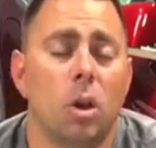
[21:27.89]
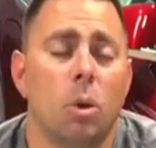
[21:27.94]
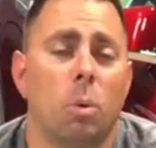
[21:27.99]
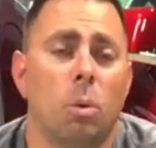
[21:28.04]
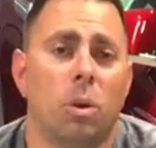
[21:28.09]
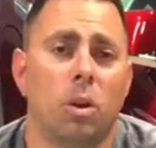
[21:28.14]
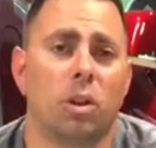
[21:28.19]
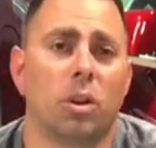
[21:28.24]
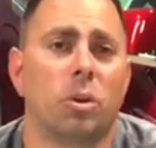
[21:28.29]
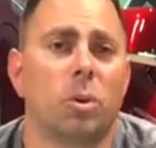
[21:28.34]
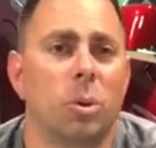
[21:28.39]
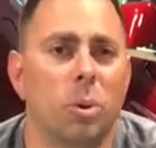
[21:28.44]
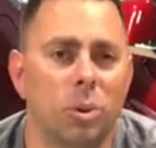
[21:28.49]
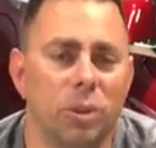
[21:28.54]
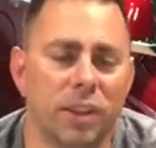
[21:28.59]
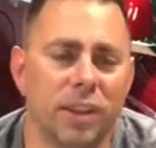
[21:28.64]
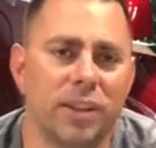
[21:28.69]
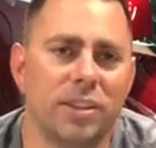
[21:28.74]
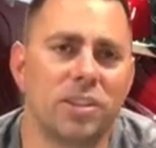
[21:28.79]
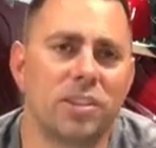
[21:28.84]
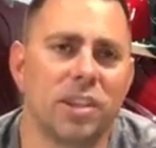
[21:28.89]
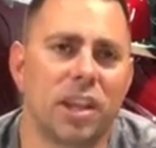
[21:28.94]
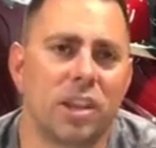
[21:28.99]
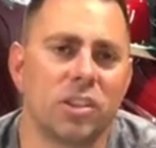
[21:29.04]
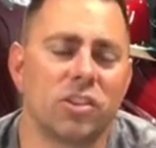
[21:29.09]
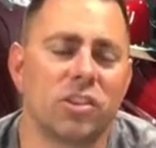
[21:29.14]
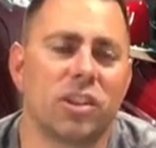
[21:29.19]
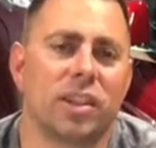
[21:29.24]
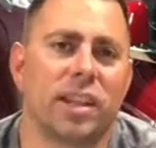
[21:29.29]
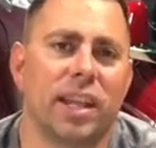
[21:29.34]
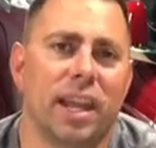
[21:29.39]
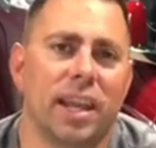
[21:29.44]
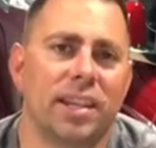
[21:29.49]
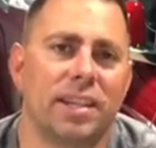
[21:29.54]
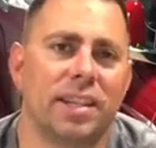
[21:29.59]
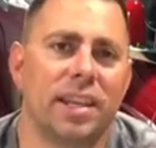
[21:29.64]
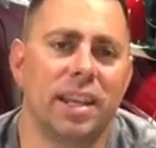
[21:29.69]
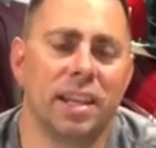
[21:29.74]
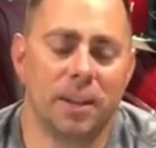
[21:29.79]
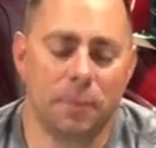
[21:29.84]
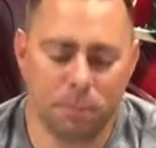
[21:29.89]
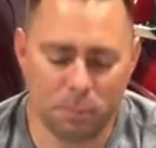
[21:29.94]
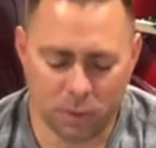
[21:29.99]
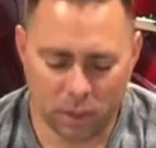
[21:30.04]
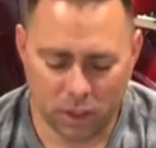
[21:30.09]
One of the cool things yesterday that I did